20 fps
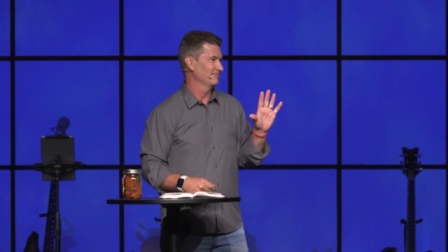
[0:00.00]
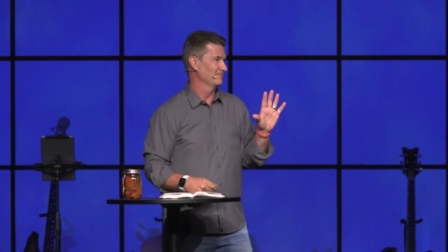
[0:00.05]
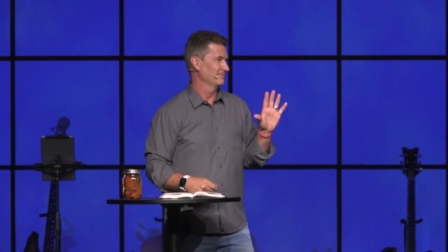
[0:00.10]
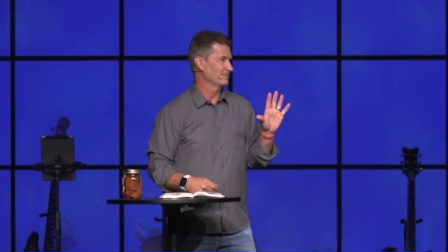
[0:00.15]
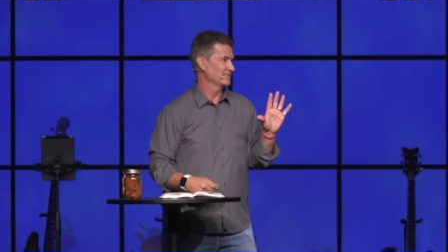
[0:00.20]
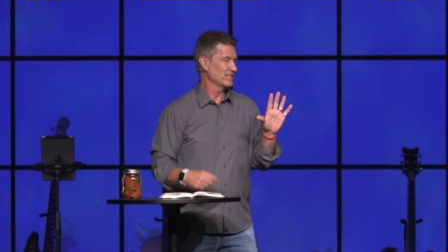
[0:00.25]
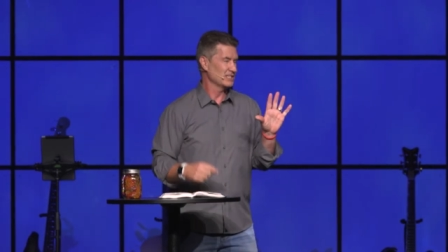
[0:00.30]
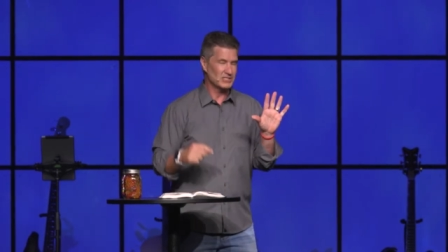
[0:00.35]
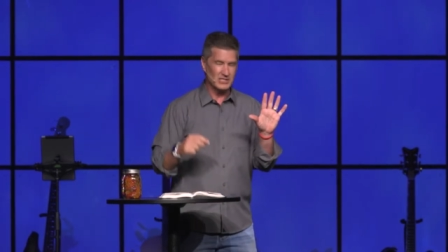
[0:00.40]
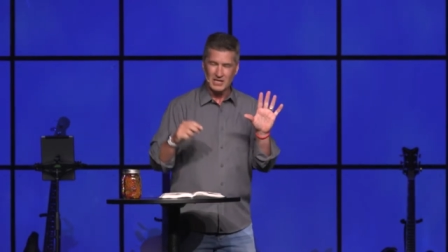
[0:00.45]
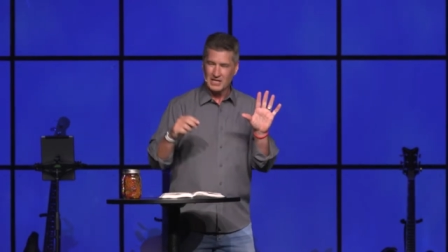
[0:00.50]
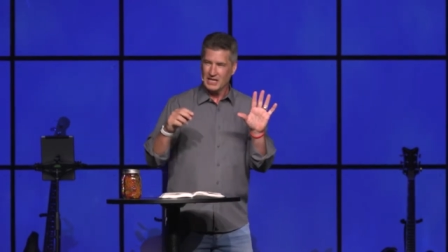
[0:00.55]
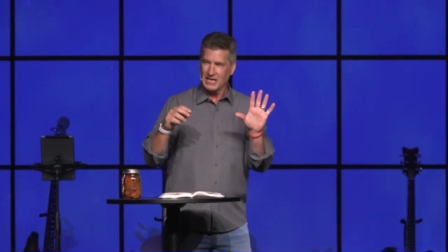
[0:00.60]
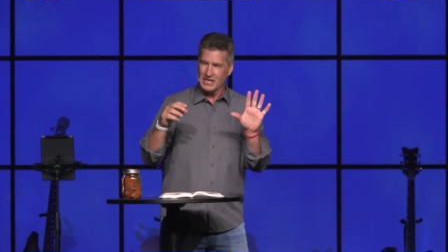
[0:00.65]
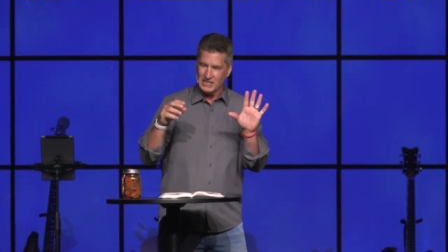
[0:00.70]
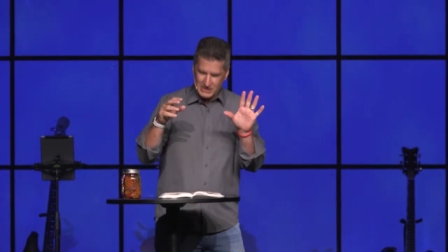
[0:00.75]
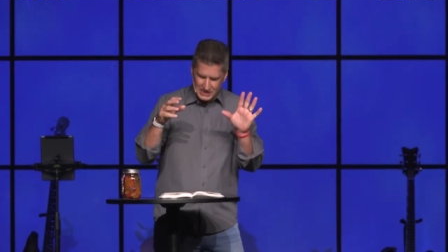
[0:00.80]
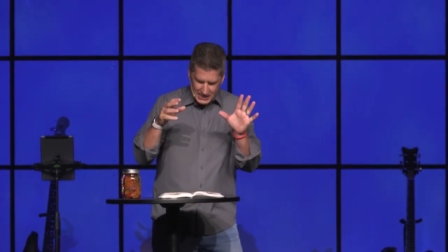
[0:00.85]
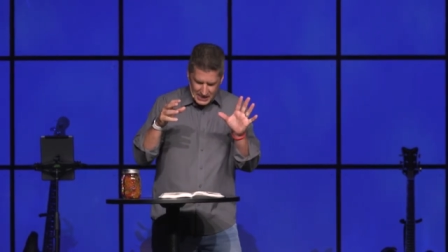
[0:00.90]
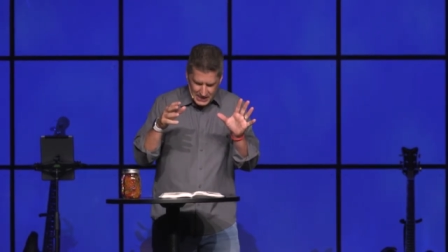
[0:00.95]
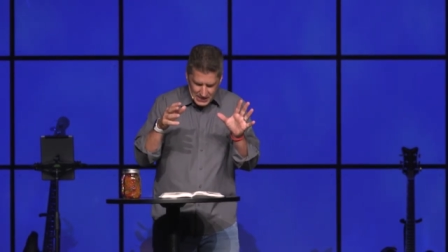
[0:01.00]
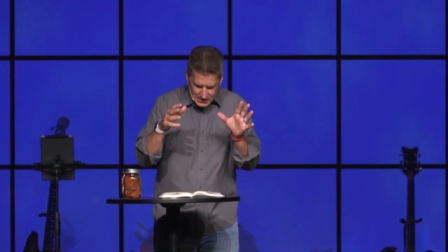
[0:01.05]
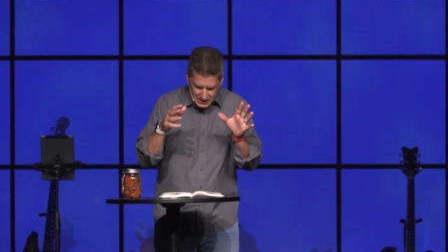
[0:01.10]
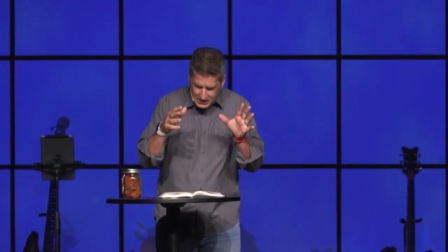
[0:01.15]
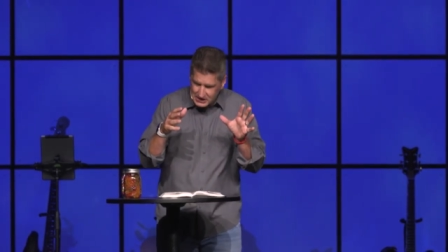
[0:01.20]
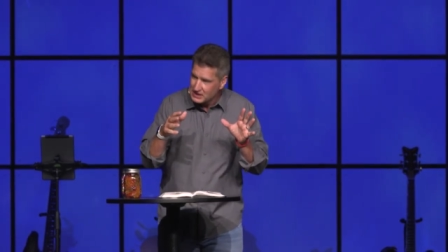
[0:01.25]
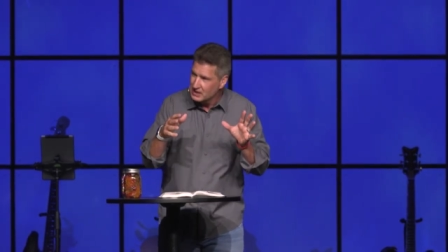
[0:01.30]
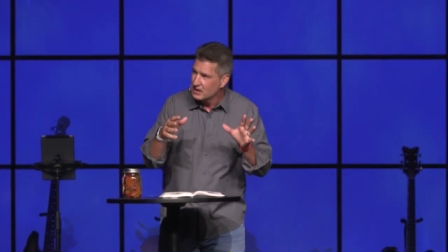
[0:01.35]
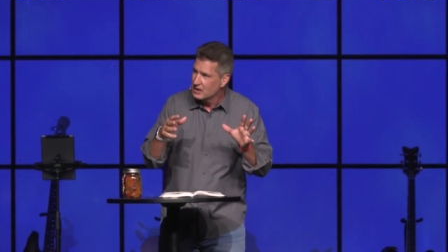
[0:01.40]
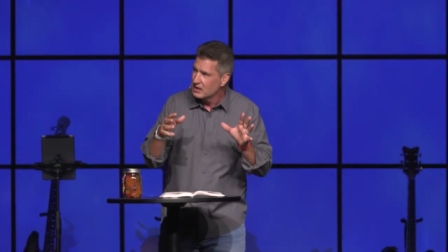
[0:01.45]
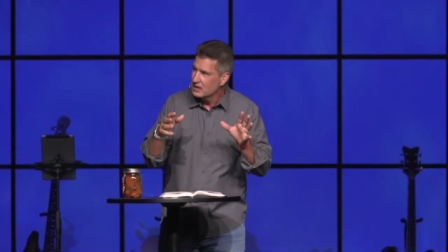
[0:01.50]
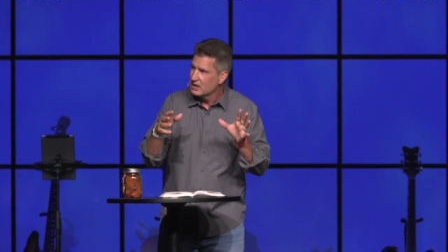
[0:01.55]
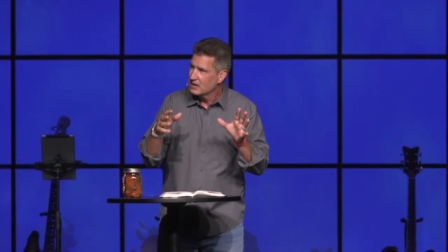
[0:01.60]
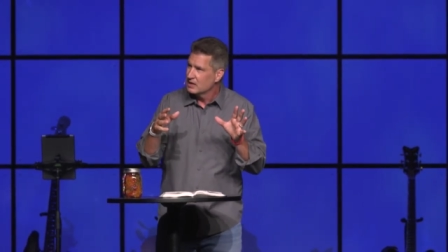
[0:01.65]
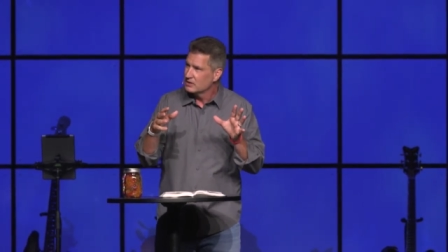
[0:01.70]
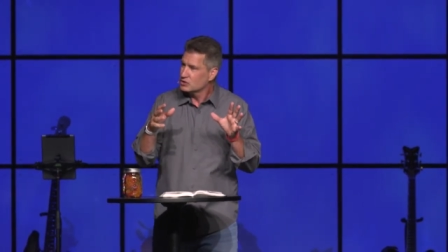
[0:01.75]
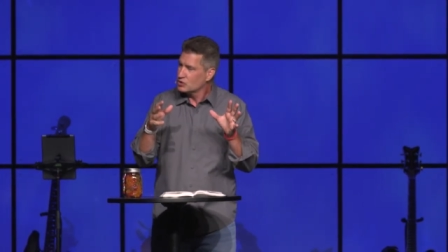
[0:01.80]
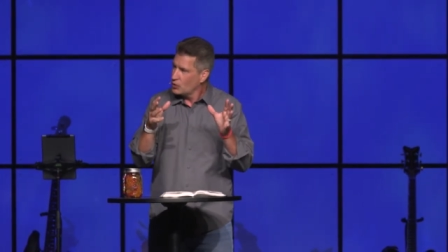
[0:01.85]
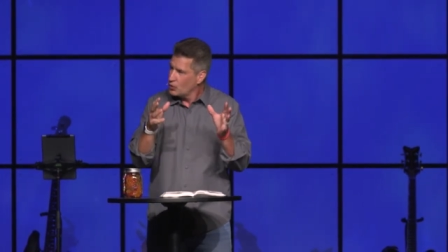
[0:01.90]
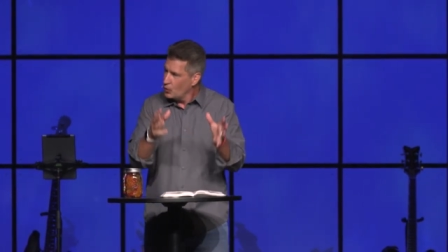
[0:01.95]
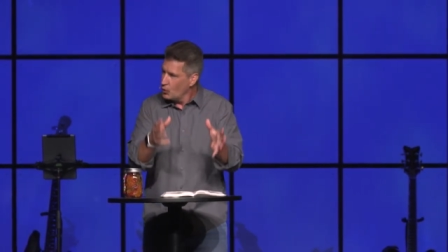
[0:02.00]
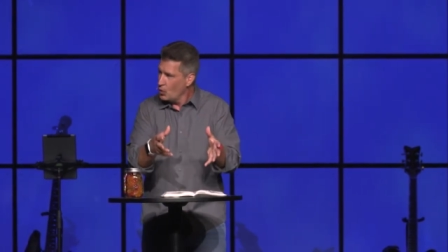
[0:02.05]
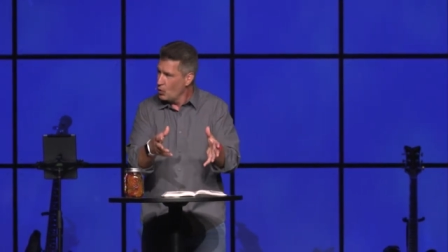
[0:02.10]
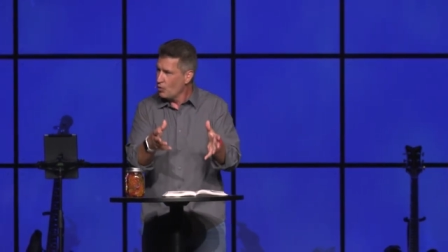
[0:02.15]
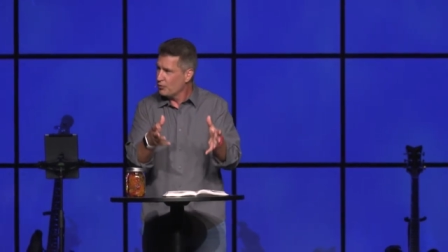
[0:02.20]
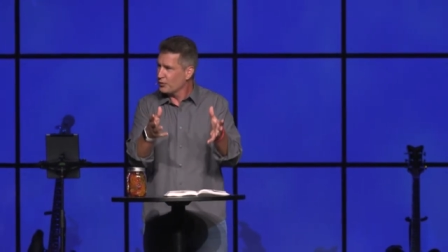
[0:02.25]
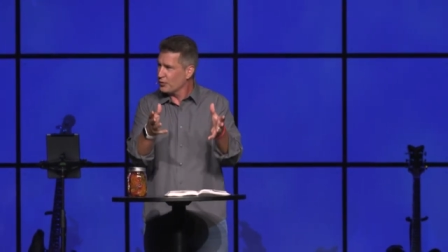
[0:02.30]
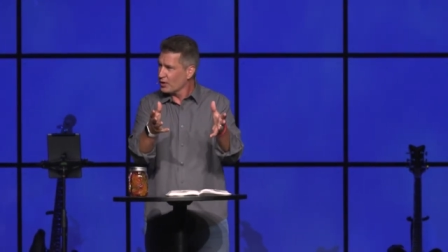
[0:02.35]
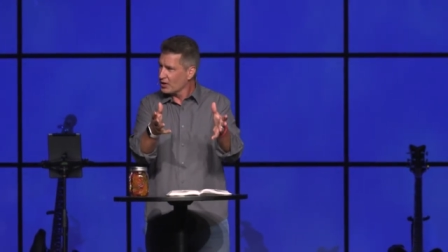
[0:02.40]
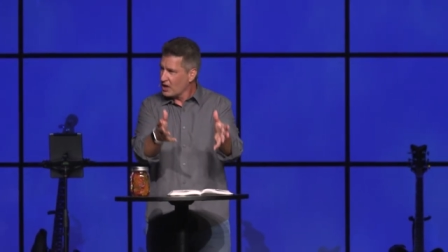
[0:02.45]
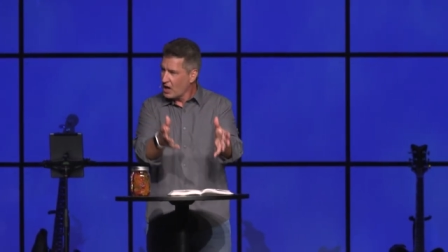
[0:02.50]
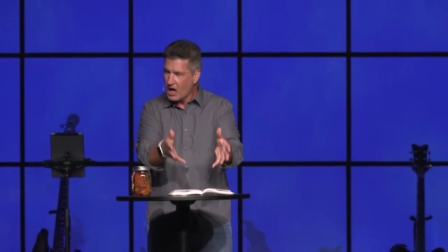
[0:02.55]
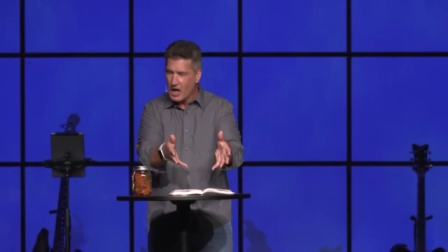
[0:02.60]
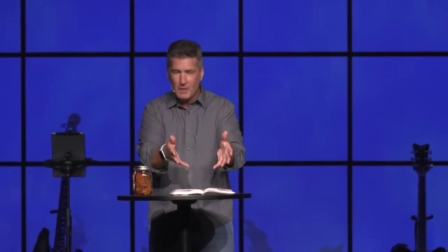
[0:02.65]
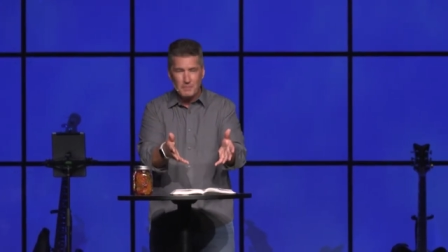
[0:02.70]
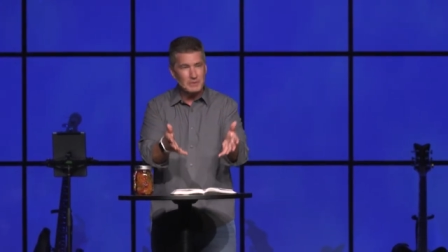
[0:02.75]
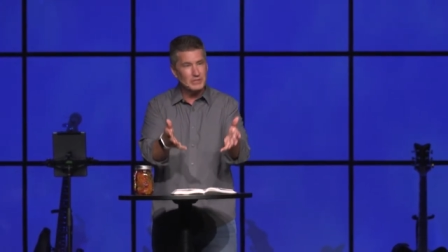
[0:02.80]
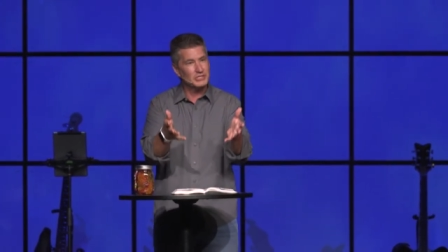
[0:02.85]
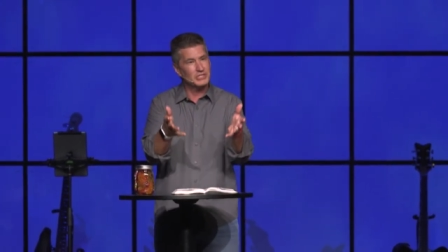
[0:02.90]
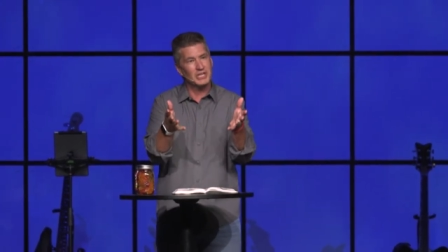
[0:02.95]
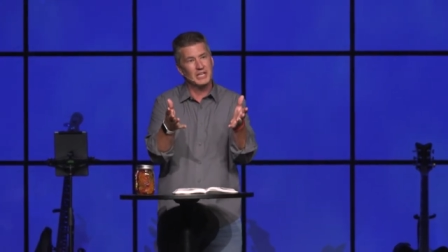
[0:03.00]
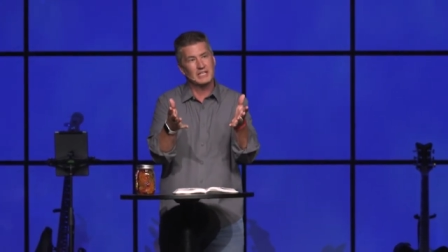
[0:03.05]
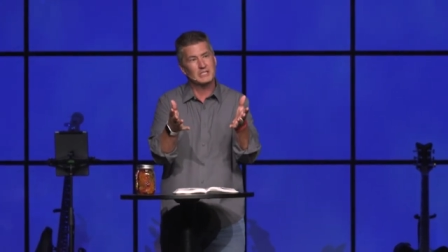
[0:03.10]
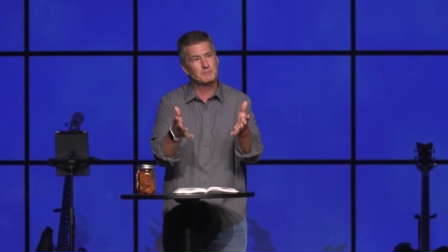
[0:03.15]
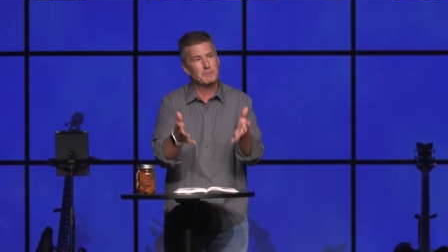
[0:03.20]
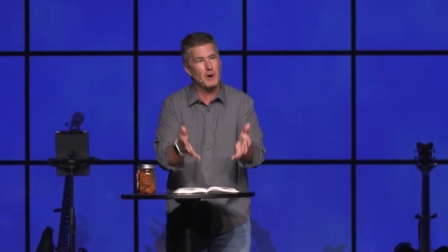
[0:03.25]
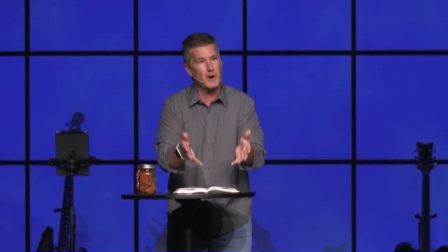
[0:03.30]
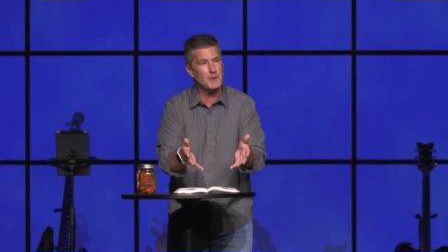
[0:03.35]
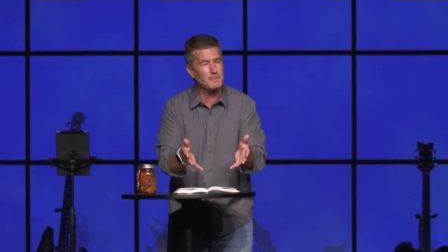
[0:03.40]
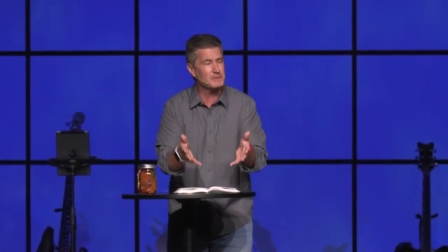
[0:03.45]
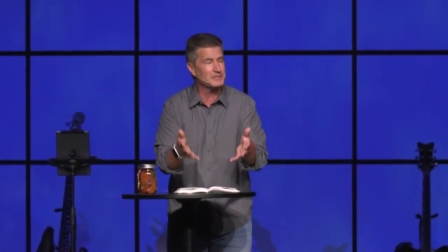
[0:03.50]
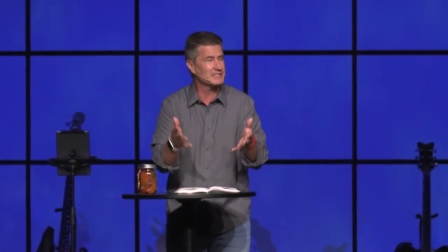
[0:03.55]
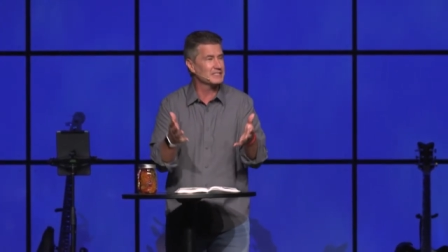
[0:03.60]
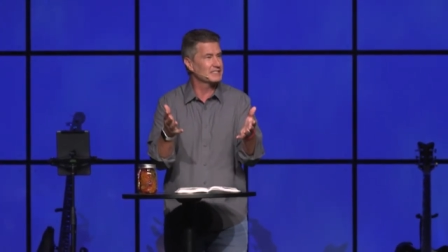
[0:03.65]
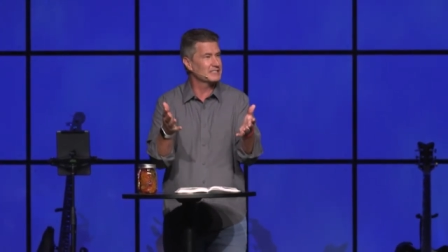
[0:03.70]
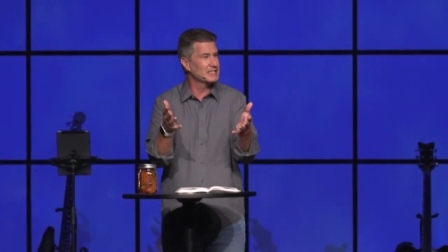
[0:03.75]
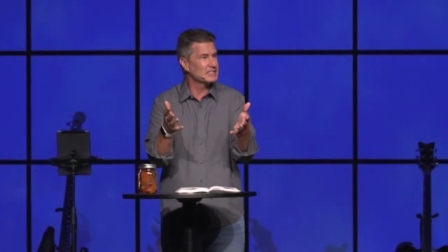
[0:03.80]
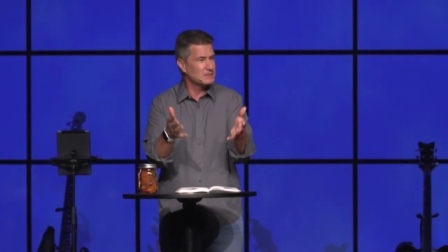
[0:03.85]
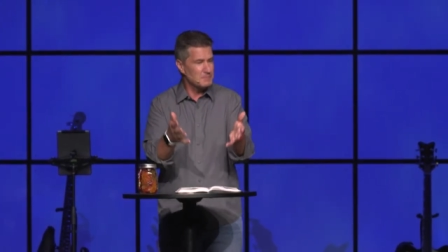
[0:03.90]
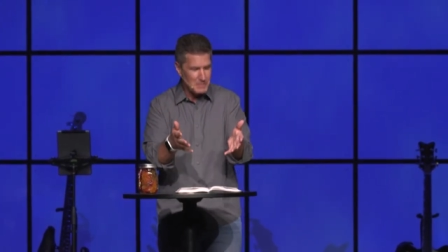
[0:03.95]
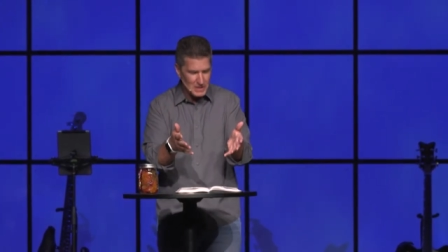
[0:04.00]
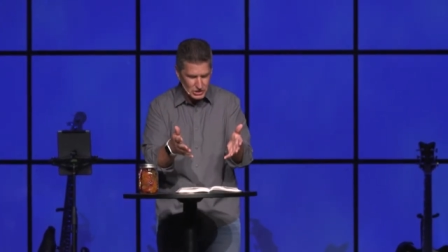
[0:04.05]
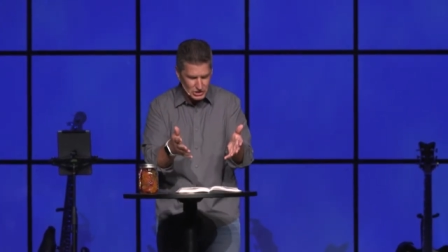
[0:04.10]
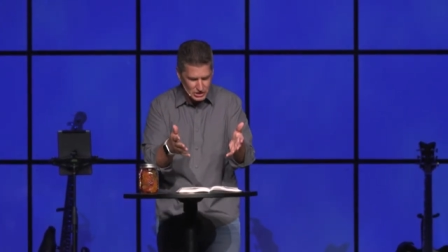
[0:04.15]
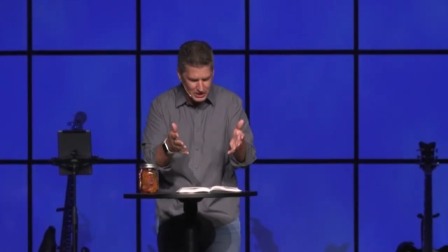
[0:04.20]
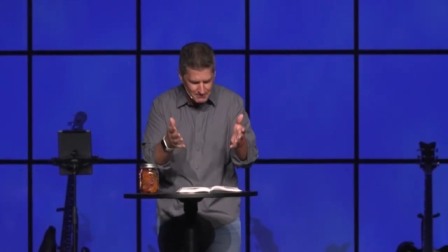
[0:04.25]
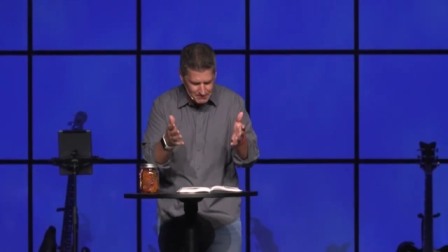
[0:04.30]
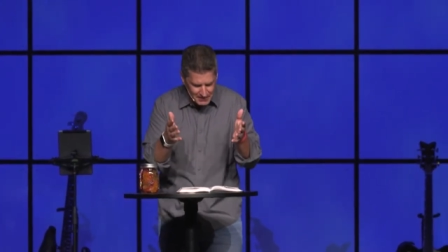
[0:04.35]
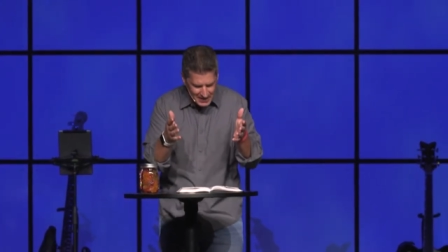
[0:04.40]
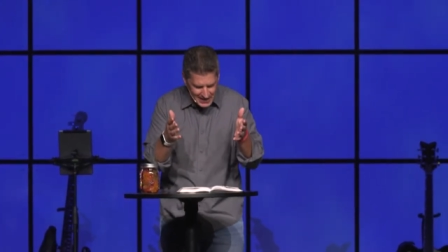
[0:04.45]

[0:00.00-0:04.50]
See, his, his tool for accomplishing his purposes and his mission